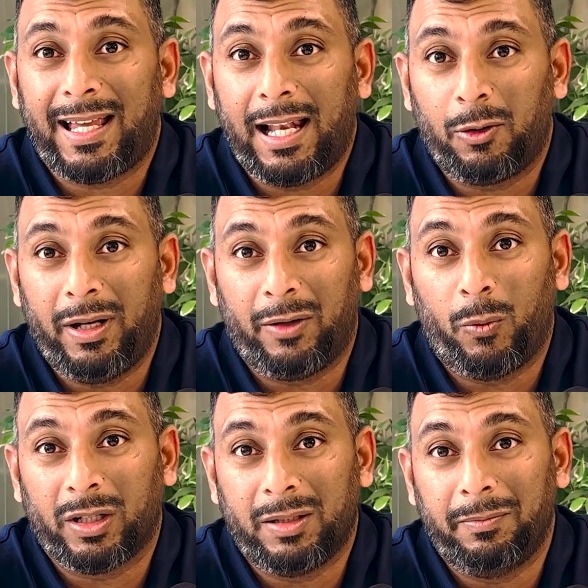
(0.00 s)
calculate
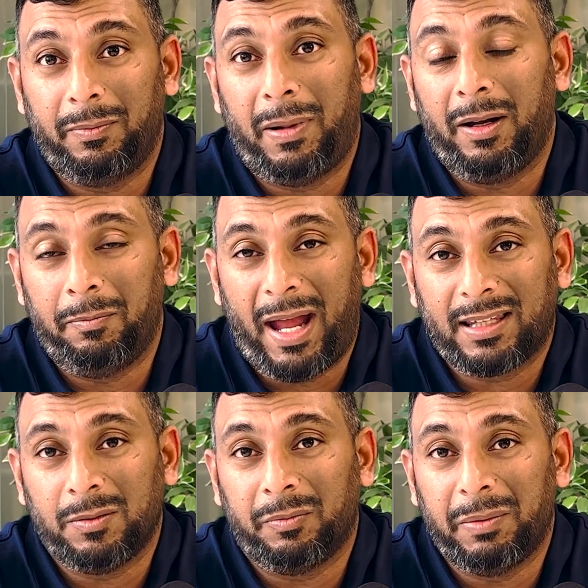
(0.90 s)
what the
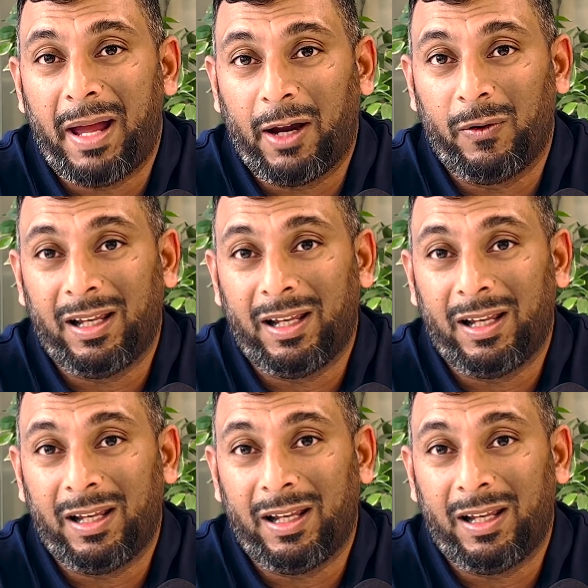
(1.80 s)
maximum the bank